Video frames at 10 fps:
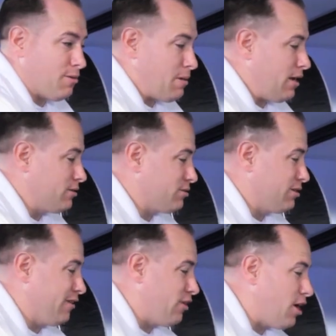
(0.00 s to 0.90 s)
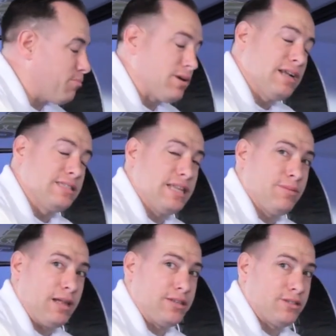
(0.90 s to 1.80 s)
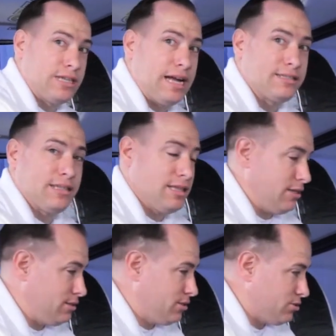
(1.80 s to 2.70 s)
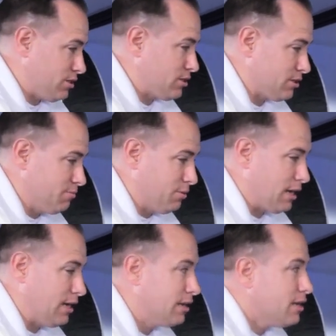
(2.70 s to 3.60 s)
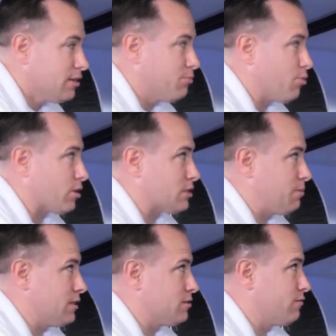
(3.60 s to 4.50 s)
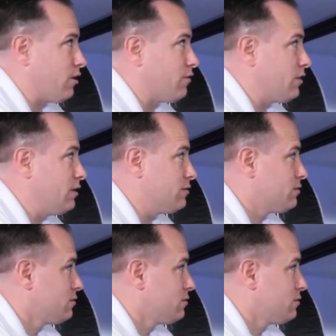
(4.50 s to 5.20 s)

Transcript: pounds, so you have upgraded stabilizer jacks that they traditionally put on the more expensive RVs.